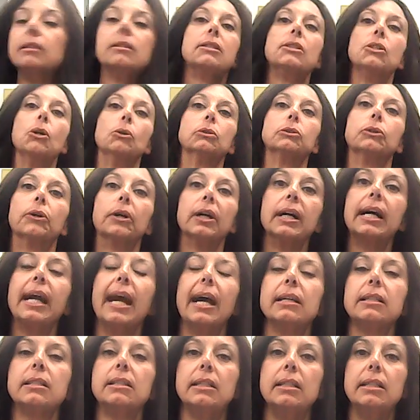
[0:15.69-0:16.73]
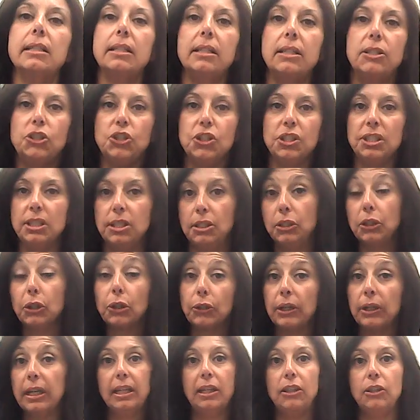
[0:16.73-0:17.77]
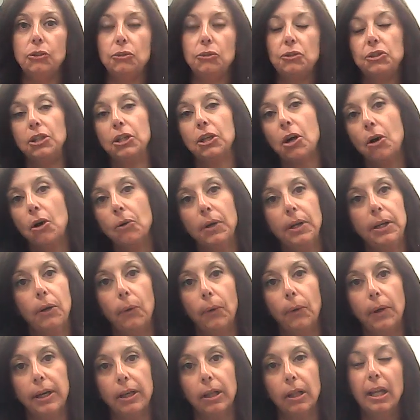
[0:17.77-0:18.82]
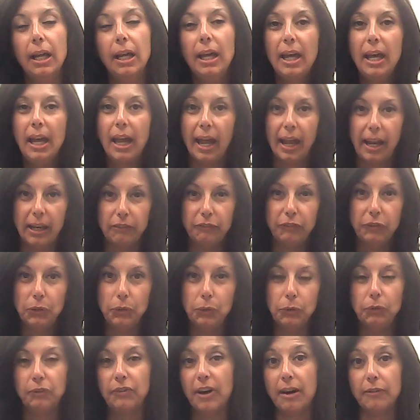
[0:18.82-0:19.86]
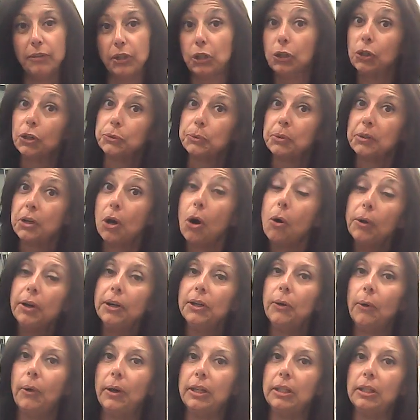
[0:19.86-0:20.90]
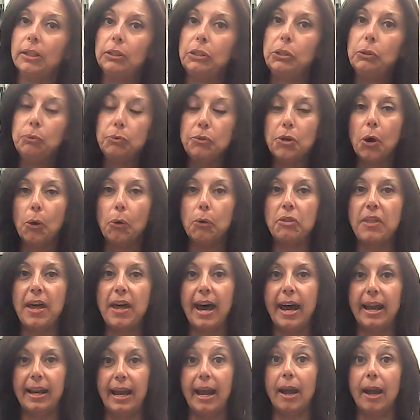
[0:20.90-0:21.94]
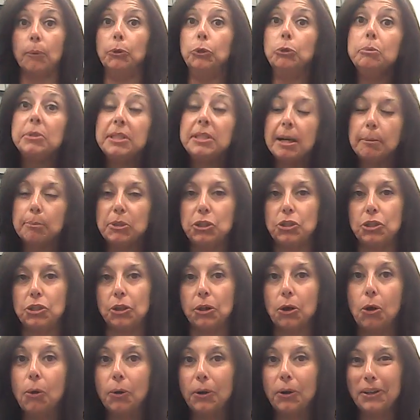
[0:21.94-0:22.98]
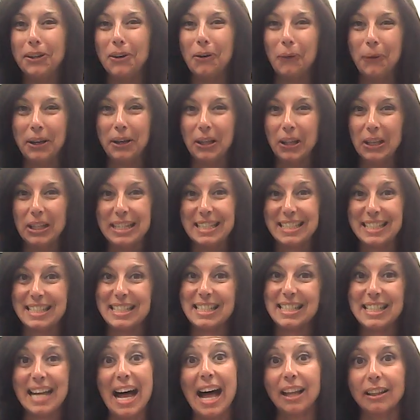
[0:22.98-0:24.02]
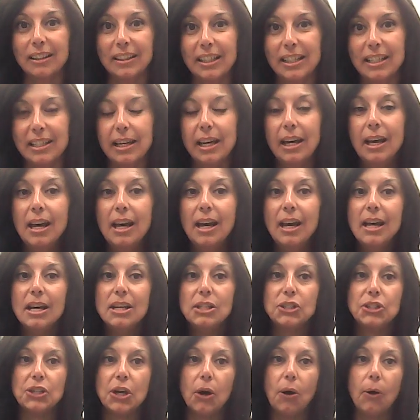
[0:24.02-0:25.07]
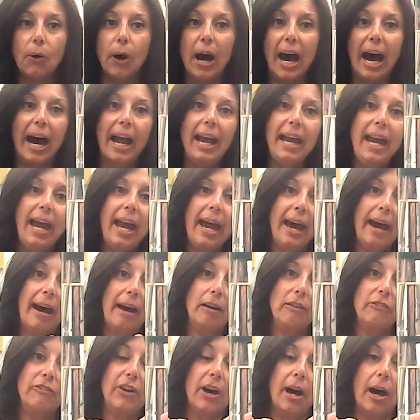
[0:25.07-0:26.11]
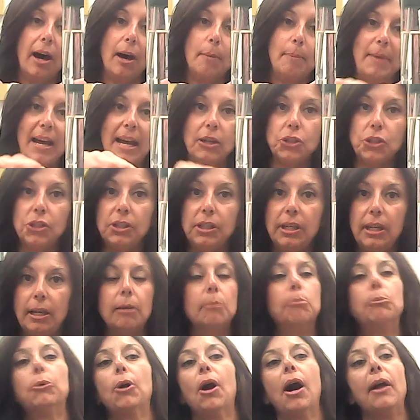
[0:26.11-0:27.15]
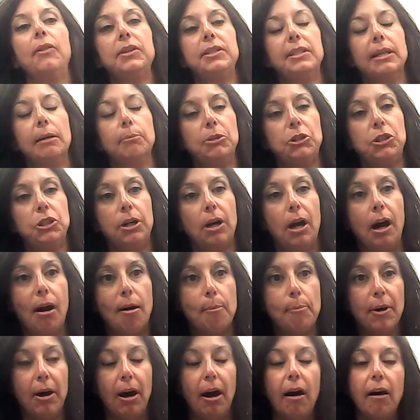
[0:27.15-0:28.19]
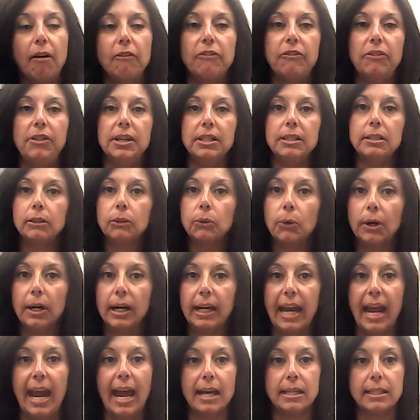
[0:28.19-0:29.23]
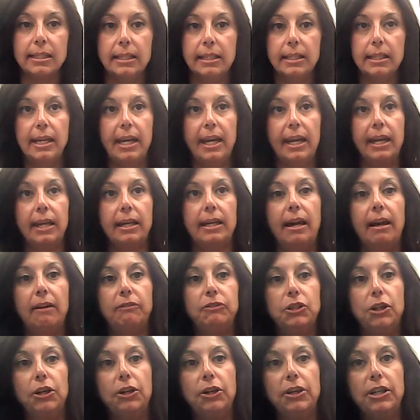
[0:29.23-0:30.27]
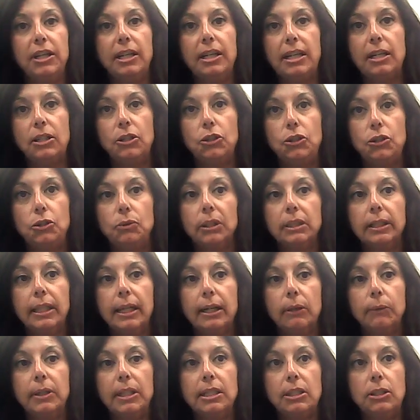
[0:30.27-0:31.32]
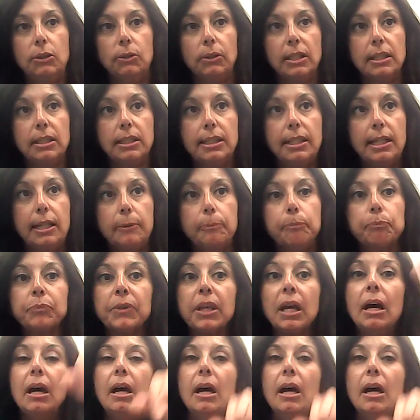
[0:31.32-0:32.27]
So lauric acid is just an ingredient used in coconut oil. And if you've ever cooked with coconut oil, you know that at room temperature, coconut oil is a solid. So I have actually brought the temperature up of this lauric acid and have turned it into a liquid, as you can see.